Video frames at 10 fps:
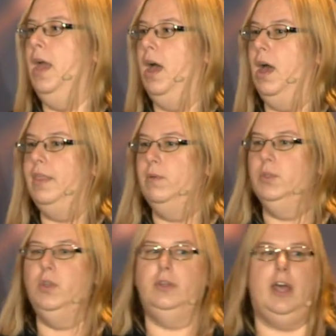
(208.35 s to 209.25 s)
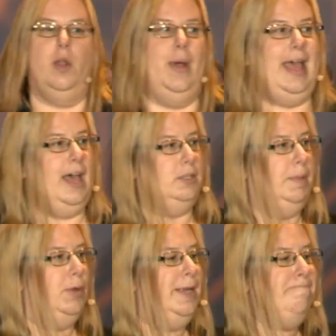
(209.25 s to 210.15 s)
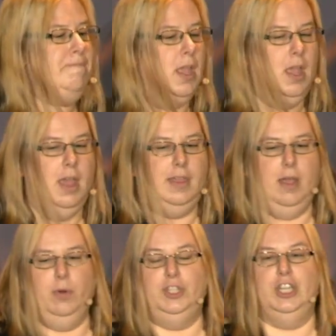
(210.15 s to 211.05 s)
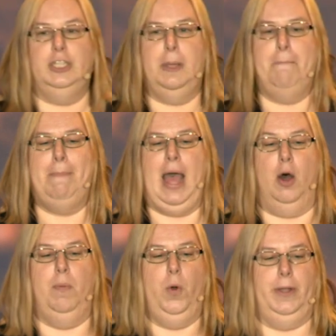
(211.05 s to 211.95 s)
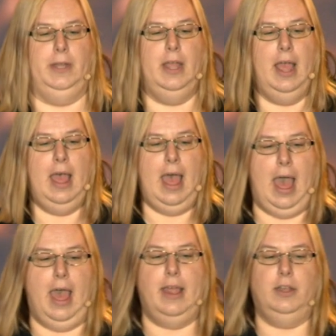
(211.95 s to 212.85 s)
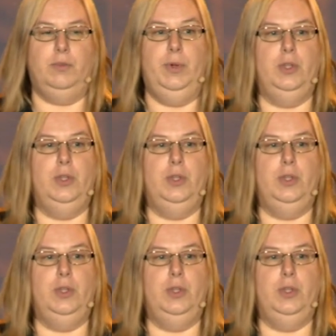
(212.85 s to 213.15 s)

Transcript: Uh, there was no data warehouse building, there was just PowerPoint. And we